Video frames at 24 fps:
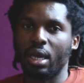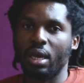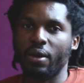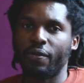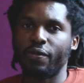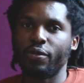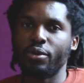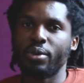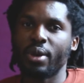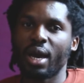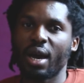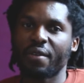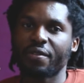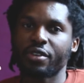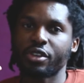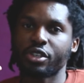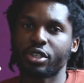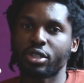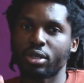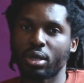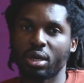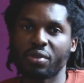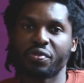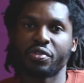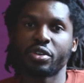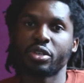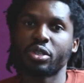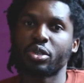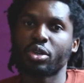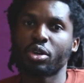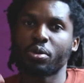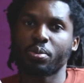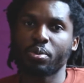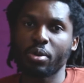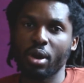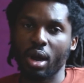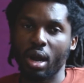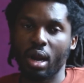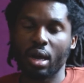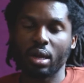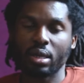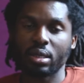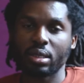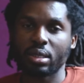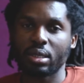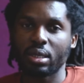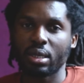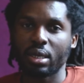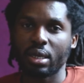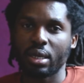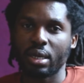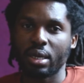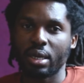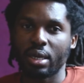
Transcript: if you have a service or a product